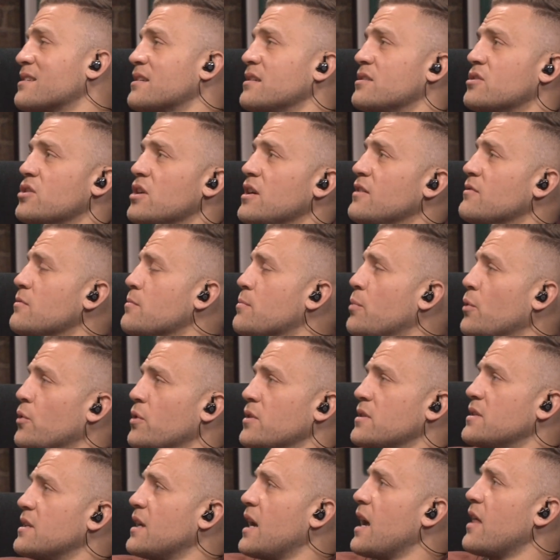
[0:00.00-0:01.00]
achievement putting
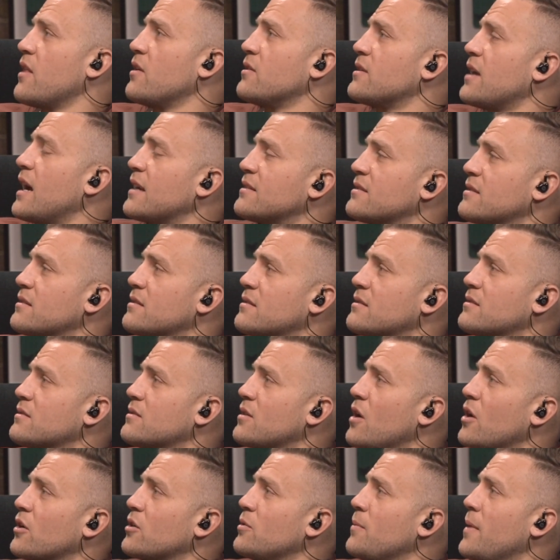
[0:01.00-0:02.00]
together that
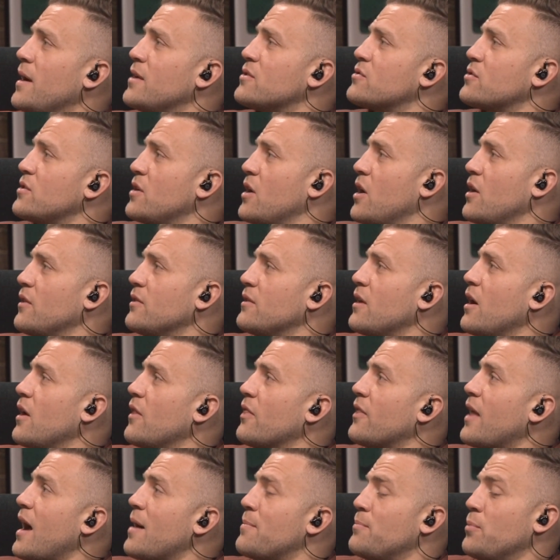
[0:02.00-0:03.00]
documentary on
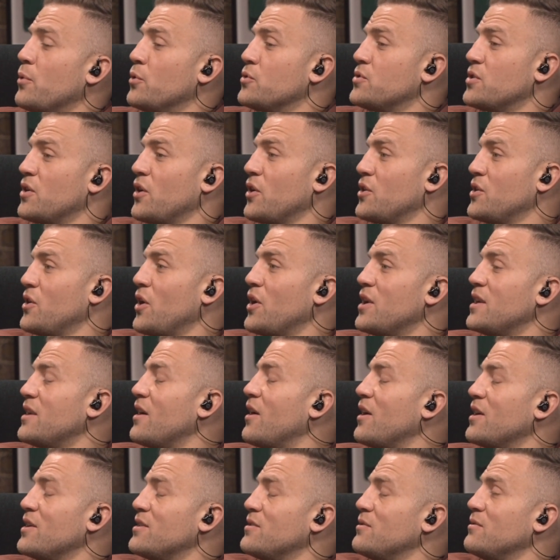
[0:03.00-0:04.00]
that budget.
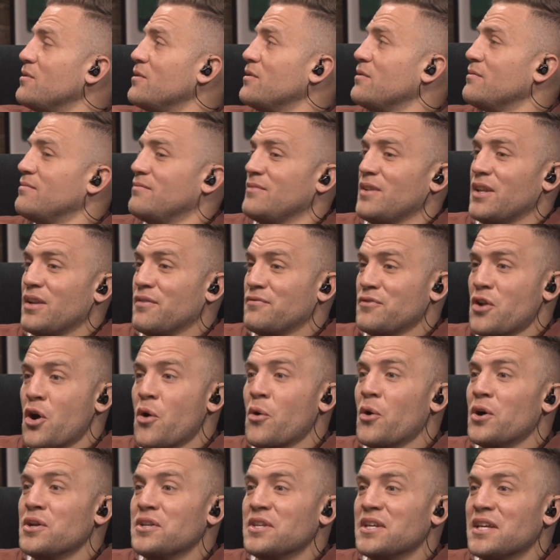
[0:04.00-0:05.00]
You'd have
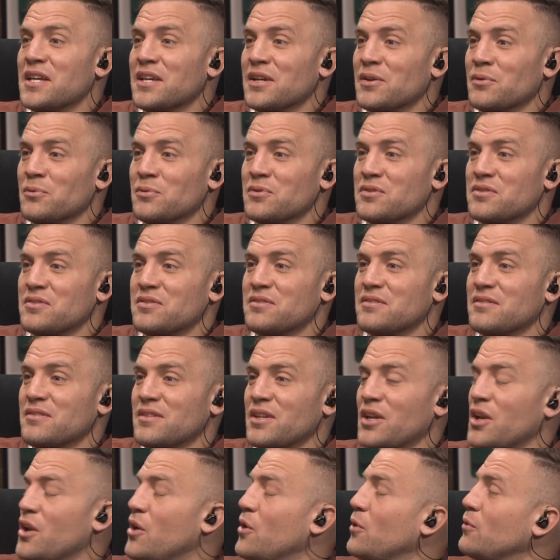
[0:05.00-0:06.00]
no idea it was
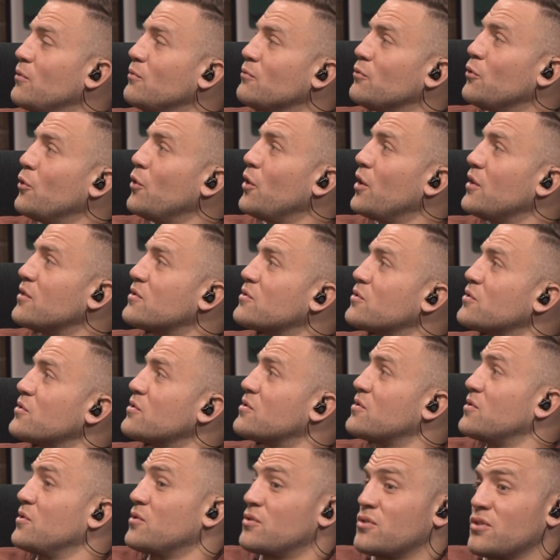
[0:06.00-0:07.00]
run on
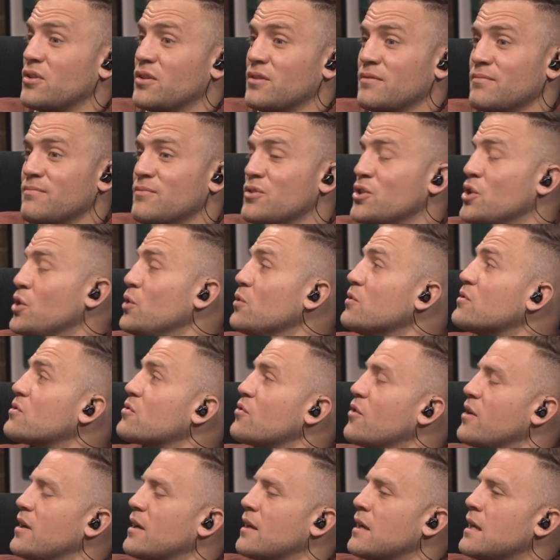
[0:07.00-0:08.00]
such a
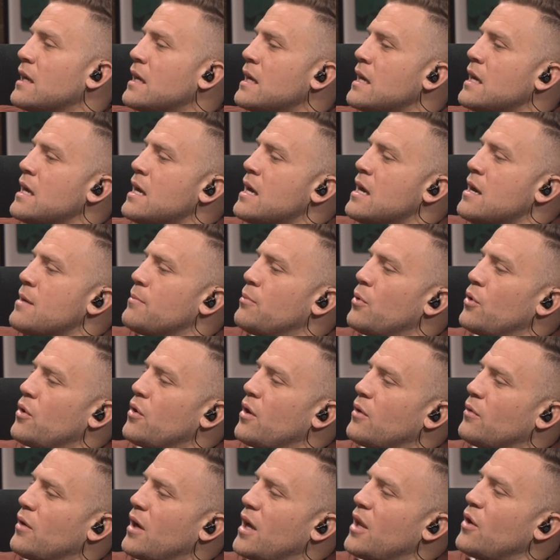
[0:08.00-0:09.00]
shoestring.
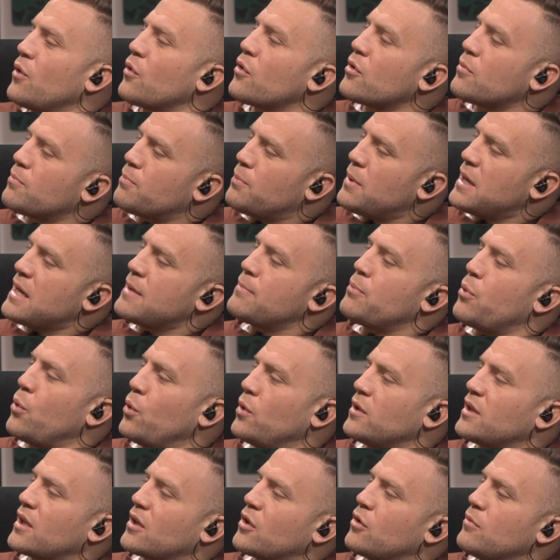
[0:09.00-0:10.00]
But another big
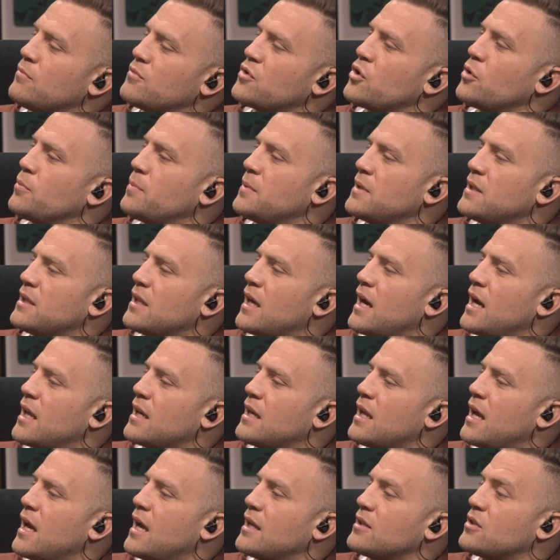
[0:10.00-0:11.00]
point that comes up in
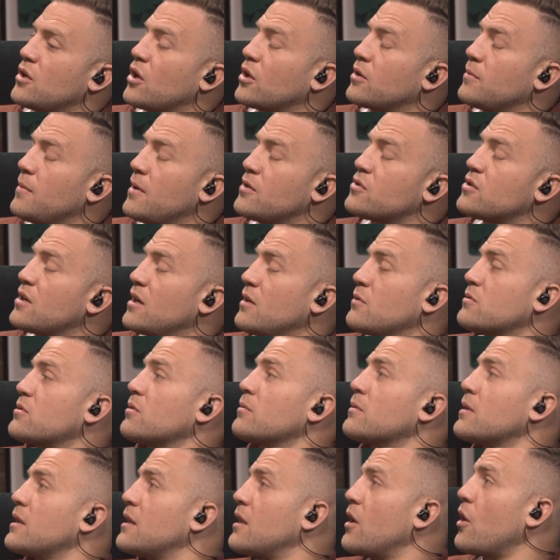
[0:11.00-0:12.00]
that documentary, and it's
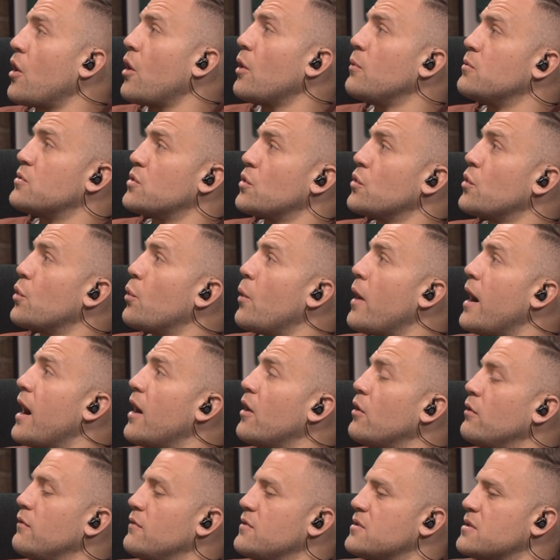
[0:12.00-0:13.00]
something that I was unaware
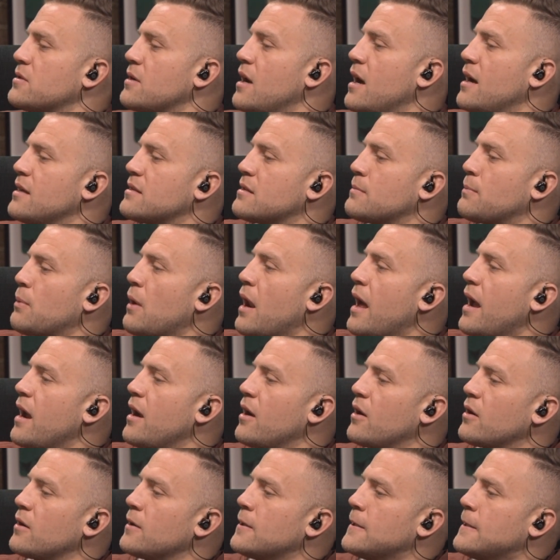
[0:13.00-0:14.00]
of as a
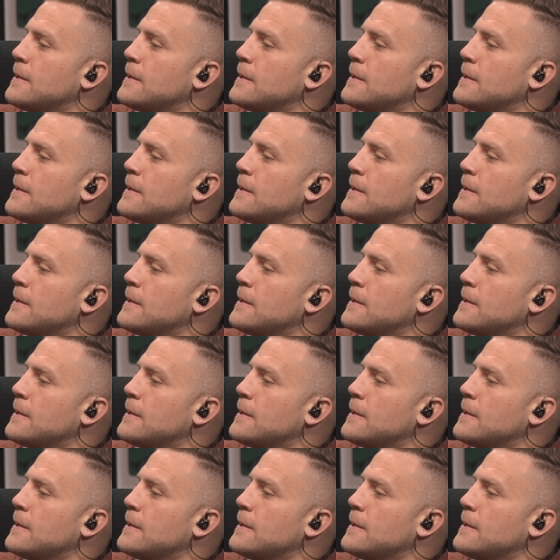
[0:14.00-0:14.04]
player,